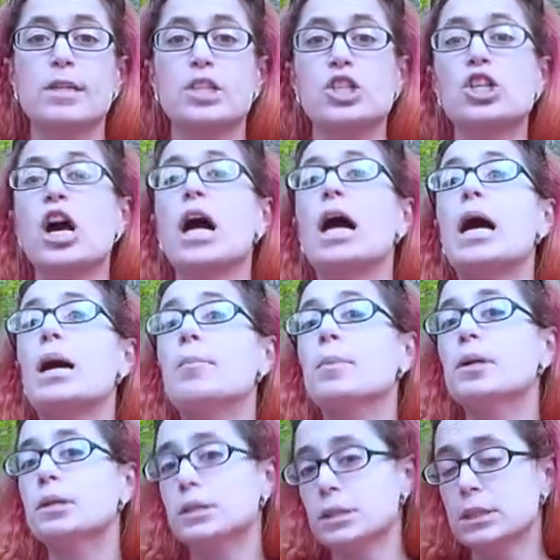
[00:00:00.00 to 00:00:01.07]
to steal
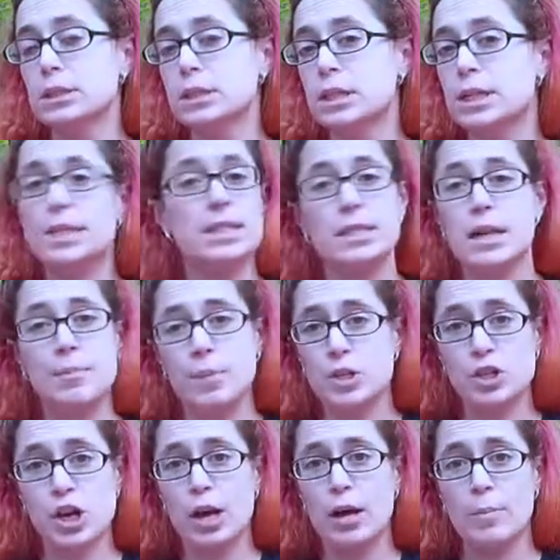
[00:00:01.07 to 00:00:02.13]
a cool
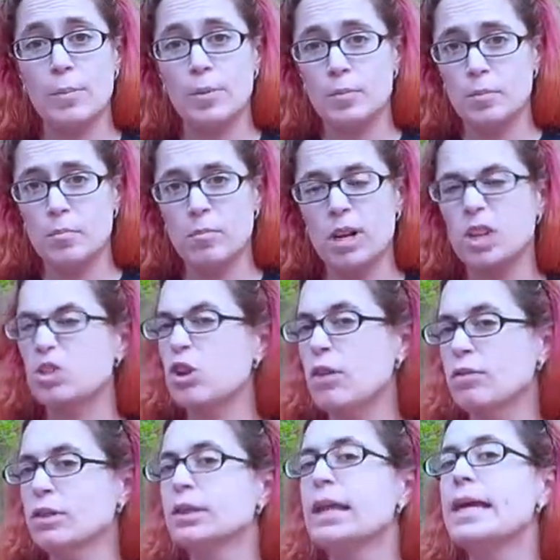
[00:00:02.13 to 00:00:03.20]
term from current
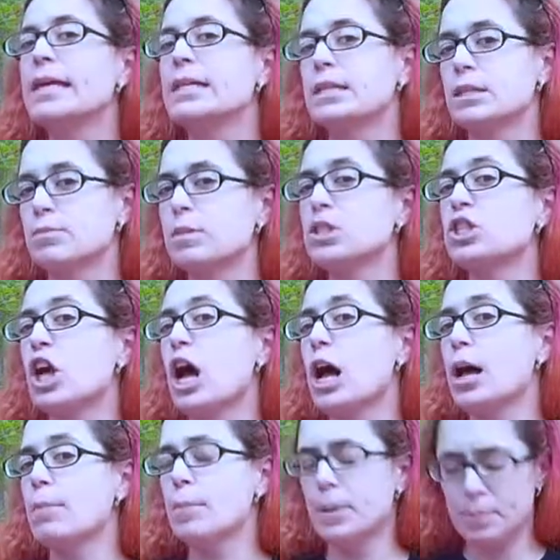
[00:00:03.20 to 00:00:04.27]
YouTube
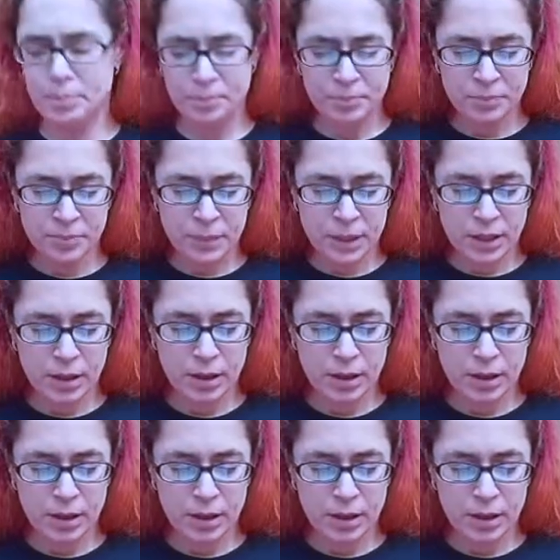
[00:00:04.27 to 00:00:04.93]
marketing world,